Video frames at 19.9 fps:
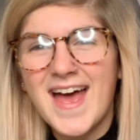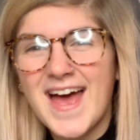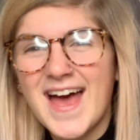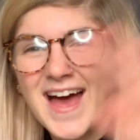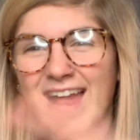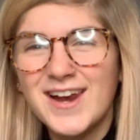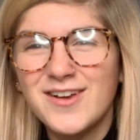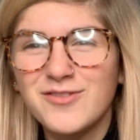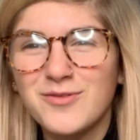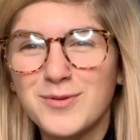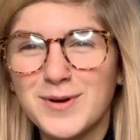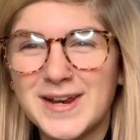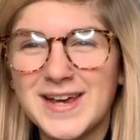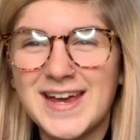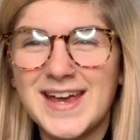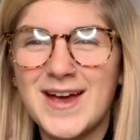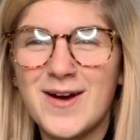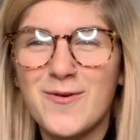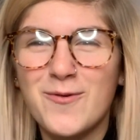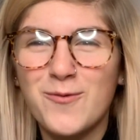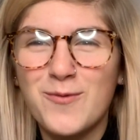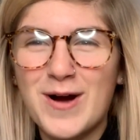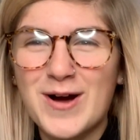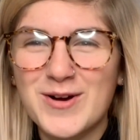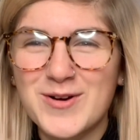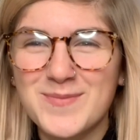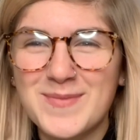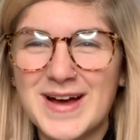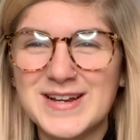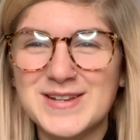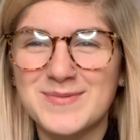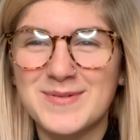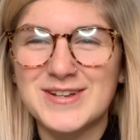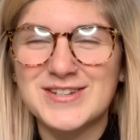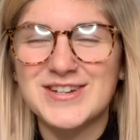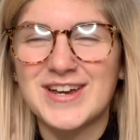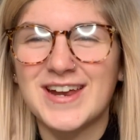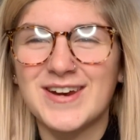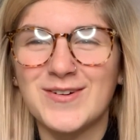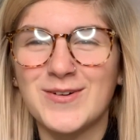Hello everybody, welcome back to my
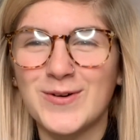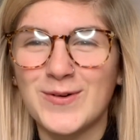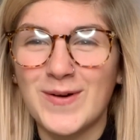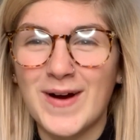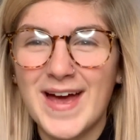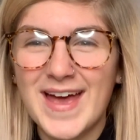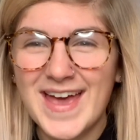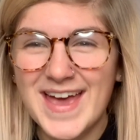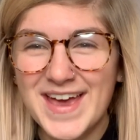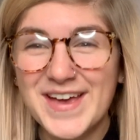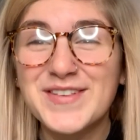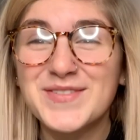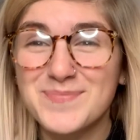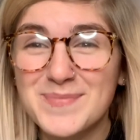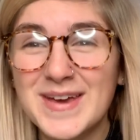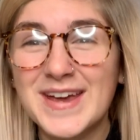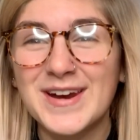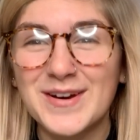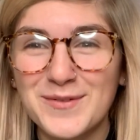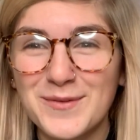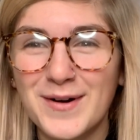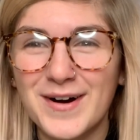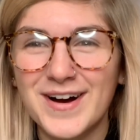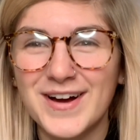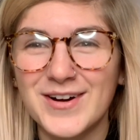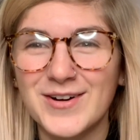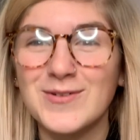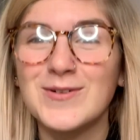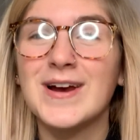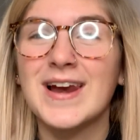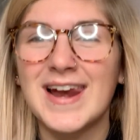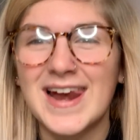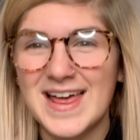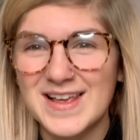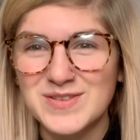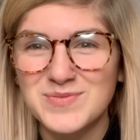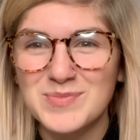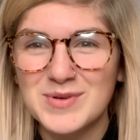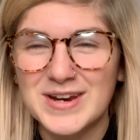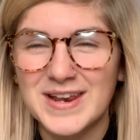channel. It's been a while,
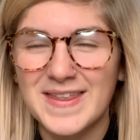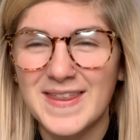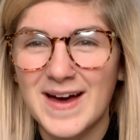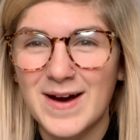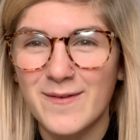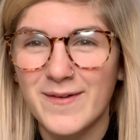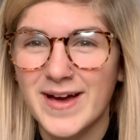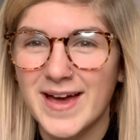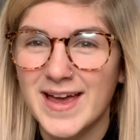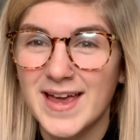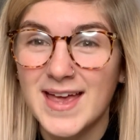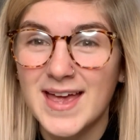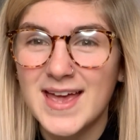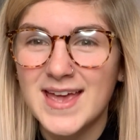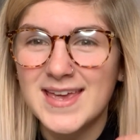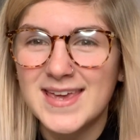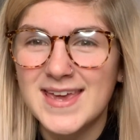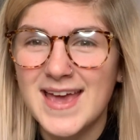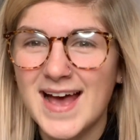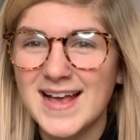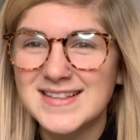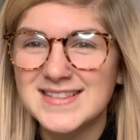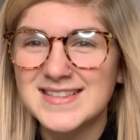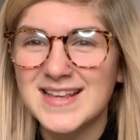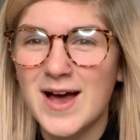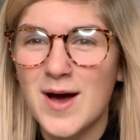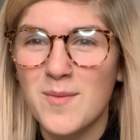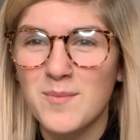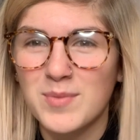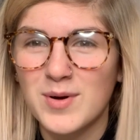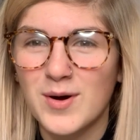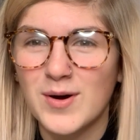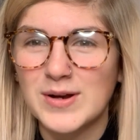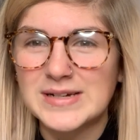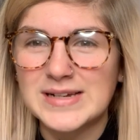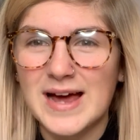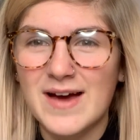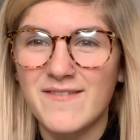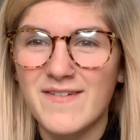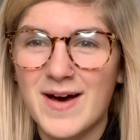let's put it that way. Yes, I'm
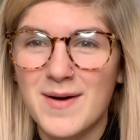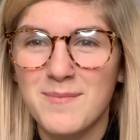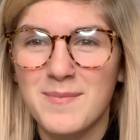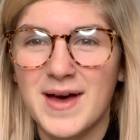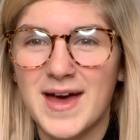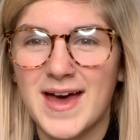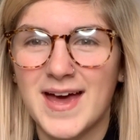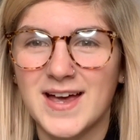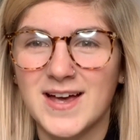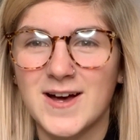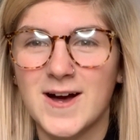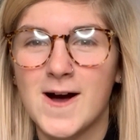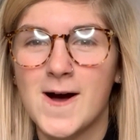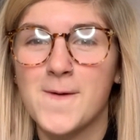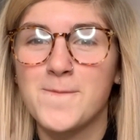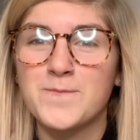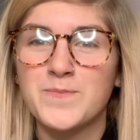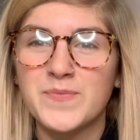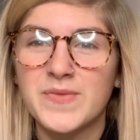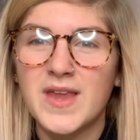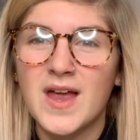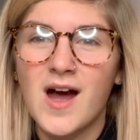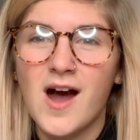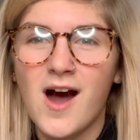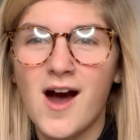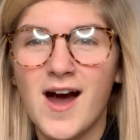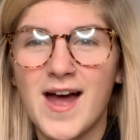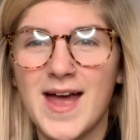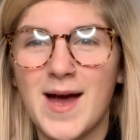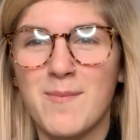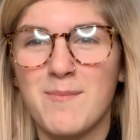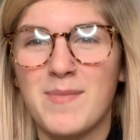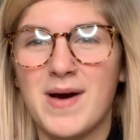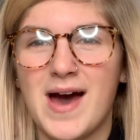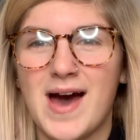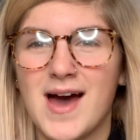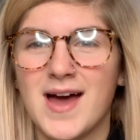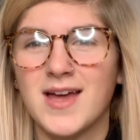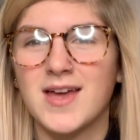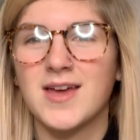blonde, I've had my hair cut. I am
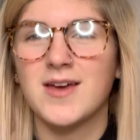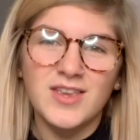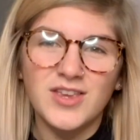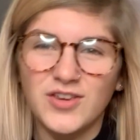back.